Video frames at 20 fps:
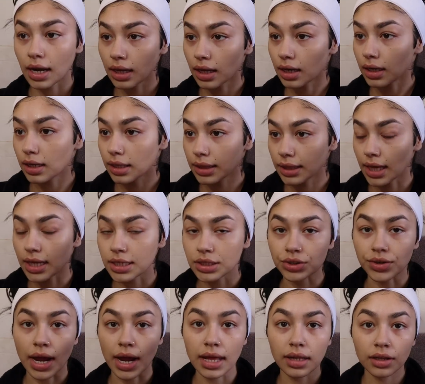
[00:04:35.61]
I gotta let that
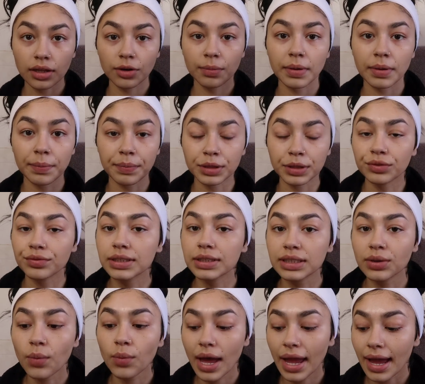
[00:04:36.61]
dry a little bit. But the
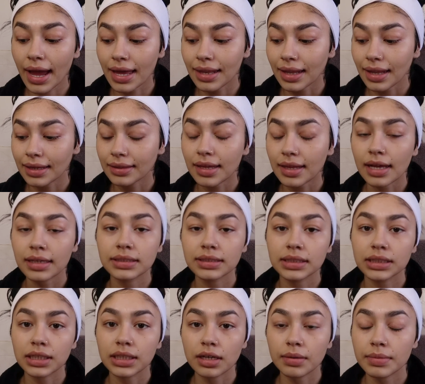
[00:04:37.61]
reason why I like that
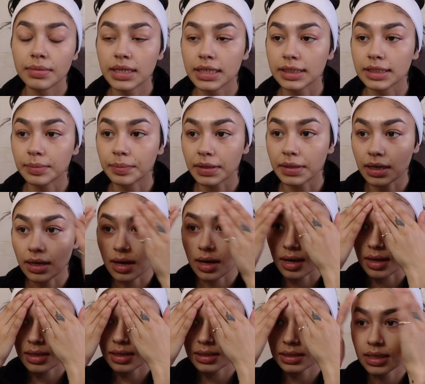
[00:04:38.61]
serum is
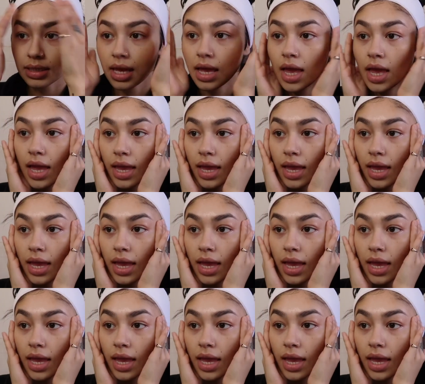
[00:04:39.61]
because